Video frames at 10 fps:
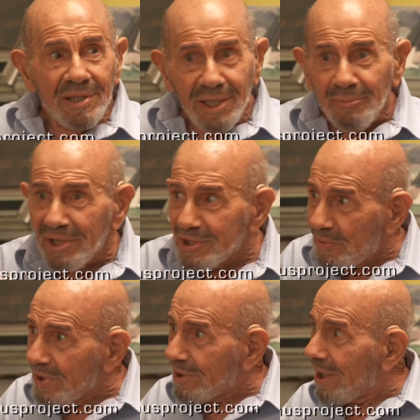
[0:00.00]
You might
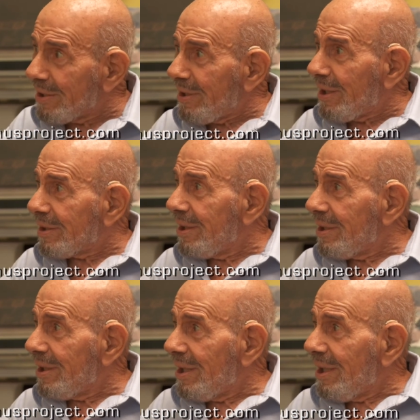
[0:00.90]
speak like that.
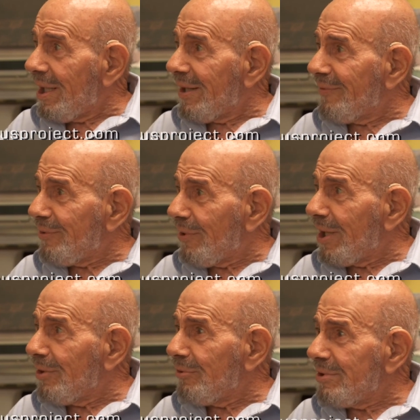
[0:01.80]
And if you're
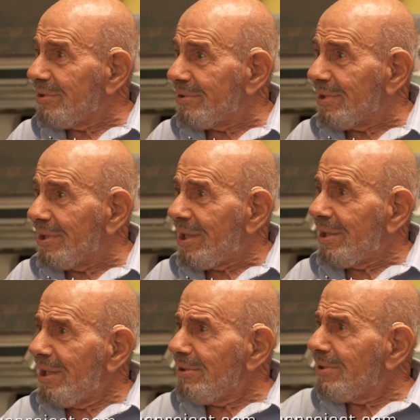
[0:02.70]
Irish, you say,
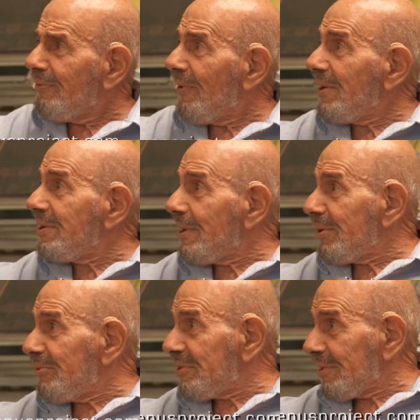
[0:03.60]
he's a fine
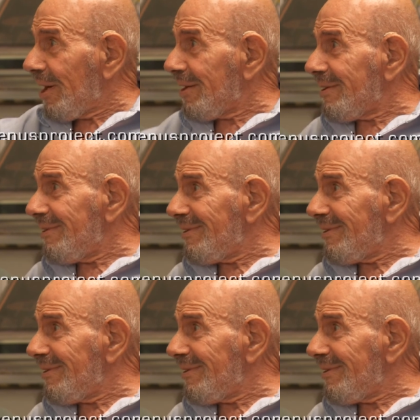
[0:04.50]
Irish guy.